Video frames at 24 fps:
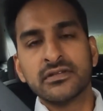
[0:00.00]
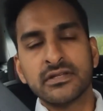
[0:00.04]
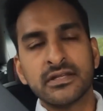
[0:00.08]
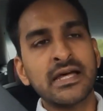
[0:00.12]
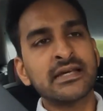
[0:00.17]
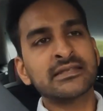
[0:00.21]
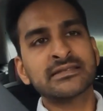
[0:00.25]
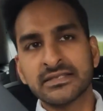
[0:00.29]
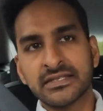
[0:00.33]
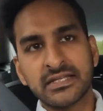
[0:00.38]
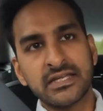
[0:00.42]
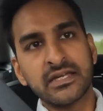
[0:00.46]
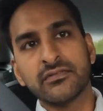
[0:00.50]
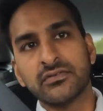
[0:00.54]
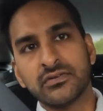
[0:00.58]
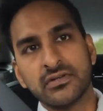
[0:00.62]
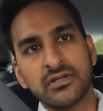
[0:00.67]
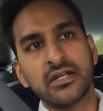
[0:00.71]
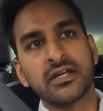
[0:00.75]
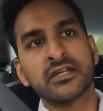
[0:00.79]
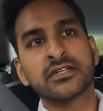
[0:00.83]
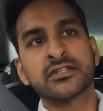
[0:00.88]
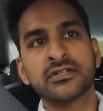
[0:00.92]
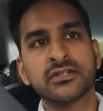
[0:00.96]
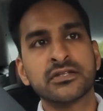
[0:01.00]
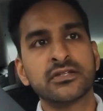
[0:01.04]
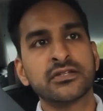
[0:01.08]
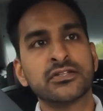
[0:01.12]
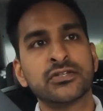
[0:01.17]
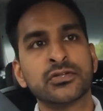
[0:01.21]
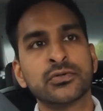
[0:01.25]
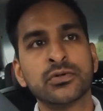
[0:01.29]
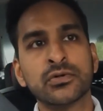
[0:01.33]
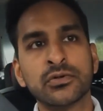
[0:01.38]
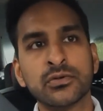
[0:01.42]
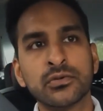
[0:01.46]
That's a given. Like
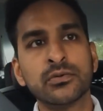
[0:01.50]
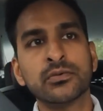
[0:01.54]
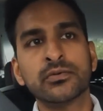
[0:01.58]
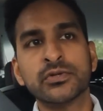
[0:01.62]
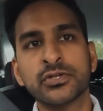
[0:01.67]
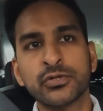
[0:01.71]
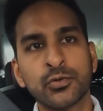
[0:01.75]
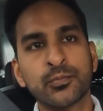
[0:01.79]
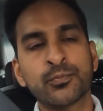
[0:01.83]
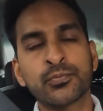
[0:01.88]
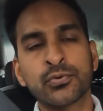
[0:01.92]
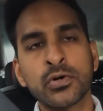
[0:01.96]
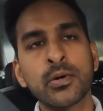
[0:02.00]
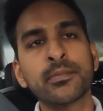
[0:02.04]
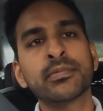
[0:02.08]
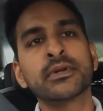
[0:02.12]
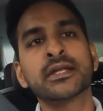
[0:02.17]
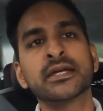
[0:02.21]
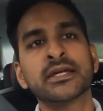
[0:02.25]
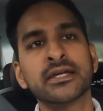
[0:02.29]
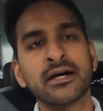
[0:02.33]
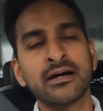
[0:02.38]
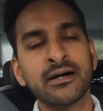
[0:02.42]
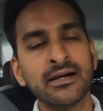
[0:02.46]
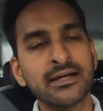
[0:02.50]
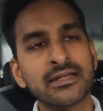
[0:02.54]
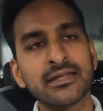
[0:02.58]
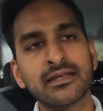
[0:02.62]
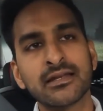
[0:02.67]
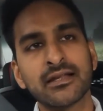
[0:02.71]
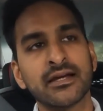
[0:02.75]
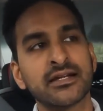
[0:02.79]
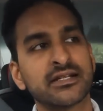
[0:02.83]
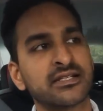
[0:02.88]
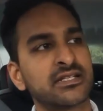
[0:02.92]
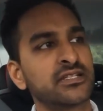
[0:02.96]
you'll probably, highly
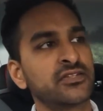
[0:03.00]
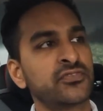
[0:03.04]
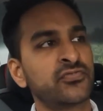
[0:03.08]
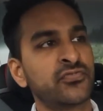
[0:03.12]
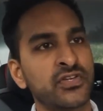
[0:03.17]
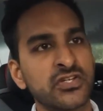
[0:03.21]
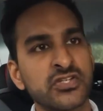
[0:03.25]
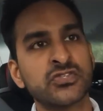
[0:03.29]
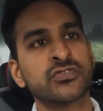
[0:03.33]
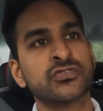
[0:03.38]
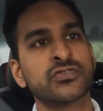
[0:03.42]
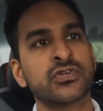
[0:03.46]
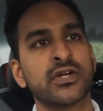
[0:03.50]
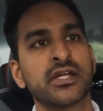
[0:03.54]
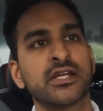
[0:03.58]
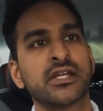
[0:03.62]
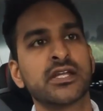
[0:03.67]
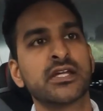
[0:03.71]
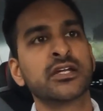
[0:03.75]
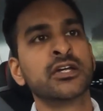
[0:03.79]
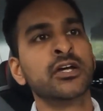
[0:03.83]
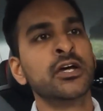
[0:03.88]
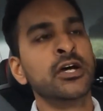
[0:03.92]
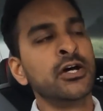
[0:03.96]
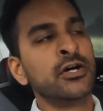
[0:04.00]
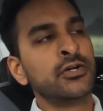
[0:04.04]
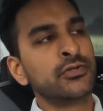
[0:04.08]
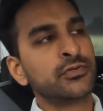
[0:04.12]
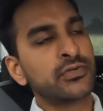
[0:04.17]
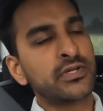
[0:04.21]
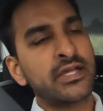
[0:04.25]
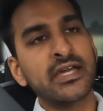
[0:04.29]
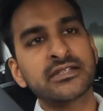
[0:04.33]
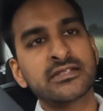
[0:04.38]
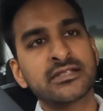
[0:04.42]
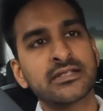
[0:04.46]
likely, finish your training,
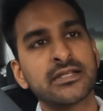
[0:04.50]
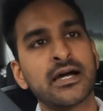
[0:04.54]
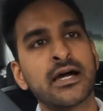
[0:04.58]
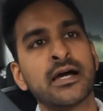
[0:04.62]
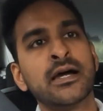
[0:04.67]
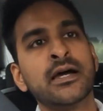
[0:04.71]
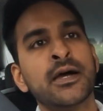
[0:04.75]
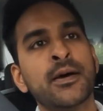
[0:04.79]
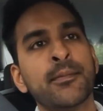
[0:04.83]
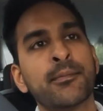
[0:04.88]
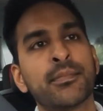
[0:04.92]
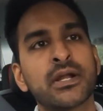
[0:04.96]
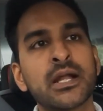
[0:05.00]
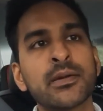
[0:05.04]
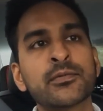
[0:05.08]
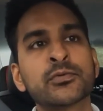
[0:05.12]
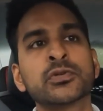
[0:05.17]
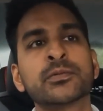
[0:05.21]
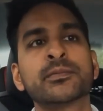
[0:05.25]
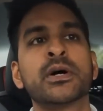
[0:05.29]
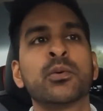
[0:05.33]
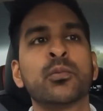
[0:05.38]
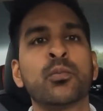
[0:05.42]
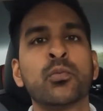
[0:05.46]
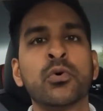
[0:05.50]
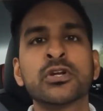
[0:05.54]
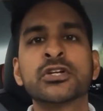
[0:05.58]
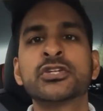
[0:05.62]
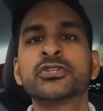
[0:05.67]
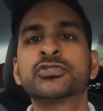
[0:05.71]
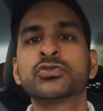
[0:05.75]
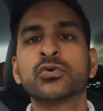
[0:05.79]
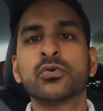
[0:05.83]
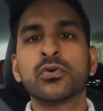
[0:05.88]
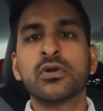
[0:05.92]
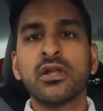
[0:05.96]
you'll get to that. But I'm talking about, what
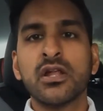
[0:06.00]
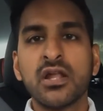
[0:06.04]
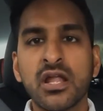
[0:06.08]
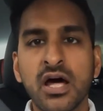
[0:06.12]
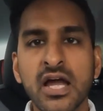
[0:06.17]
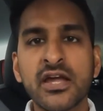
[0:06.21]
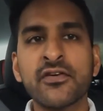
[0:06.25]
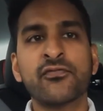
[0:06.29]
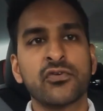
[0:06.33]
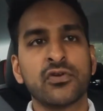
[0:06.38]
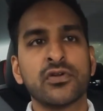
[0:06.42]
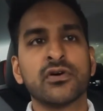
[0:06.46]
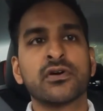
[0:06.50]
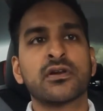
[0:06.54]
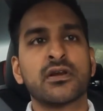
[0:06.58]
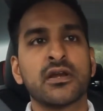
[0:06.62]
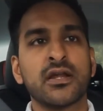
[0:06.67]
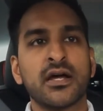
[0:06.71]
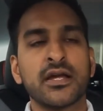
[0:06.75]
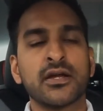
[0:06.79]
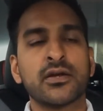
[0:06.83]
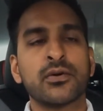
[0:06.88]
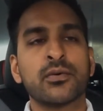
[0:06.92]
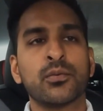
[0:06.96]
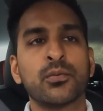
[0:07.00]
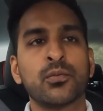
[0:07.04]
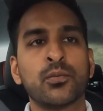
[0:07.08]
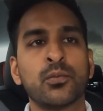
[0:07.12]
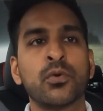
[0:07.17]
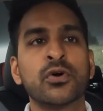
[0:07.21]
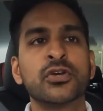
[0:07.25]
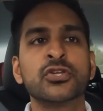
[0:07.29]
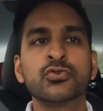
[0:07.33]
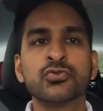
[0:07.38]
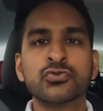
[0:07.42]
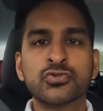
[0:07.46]
does your life look like?
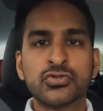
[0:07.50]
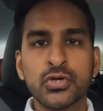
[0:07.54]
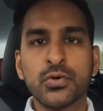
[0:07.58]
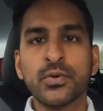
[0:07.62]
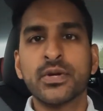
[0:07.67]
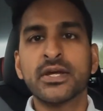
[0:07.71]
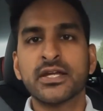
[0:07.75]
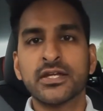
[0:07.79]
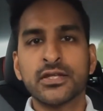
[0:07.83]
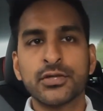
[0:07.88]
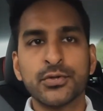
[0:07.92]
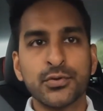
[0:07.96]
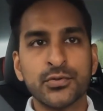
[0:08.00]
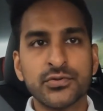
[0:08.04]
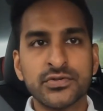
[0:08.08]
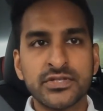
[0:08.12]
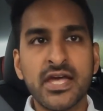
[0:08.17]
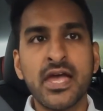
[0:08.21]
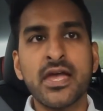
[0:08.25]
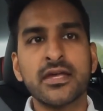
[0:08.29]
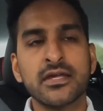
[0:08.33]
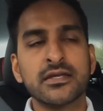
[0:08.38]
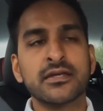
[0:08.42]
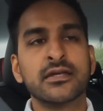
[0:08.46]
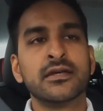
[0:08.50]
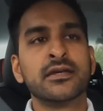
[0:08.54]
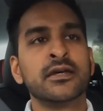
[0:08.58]
What are you doing in your day?